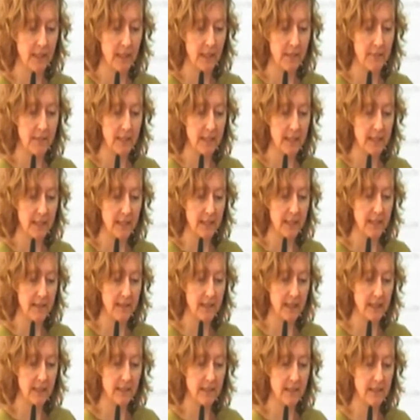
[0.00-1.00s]
If you click in
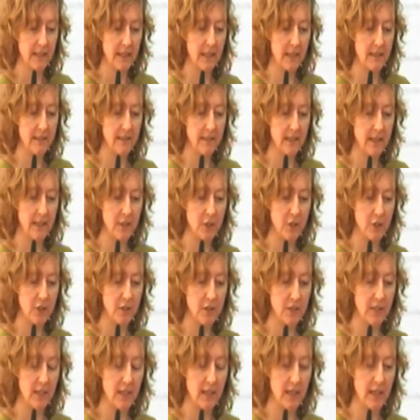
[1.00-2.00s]
that add
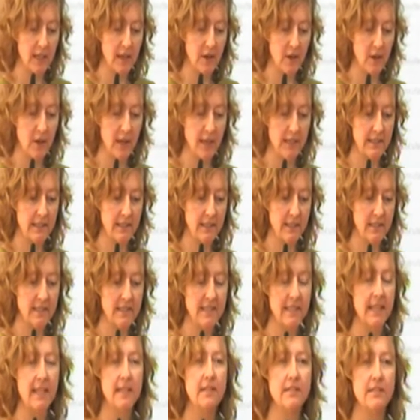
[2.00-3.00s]
action or edit
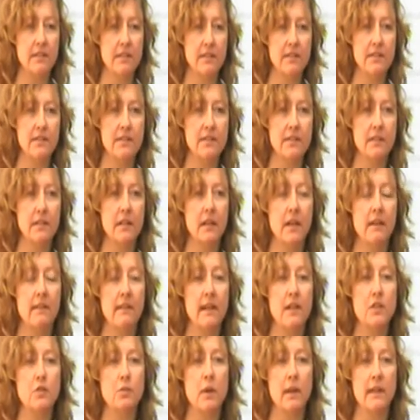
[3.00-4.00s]
status,
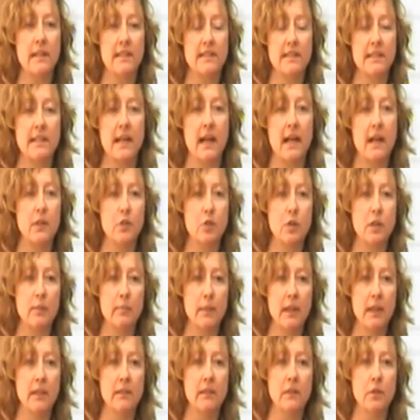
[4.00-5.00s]
that's where they start actually
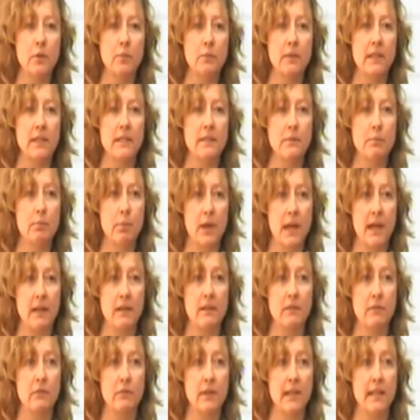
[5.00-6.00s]
building up this brag
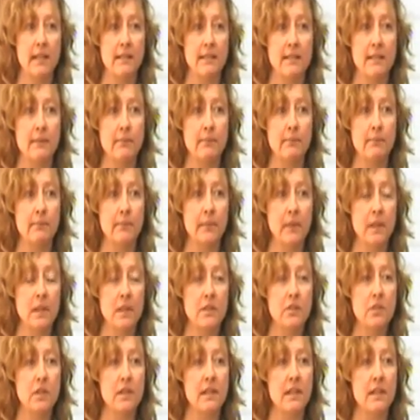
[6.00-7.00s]
rating,
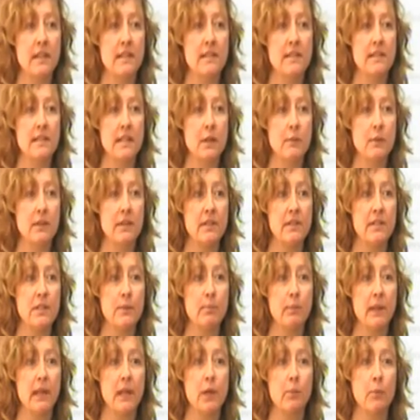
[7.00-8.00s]
so they can say whether it's
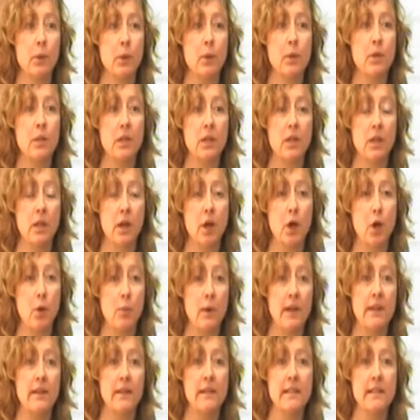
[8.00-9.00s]
applicable or whether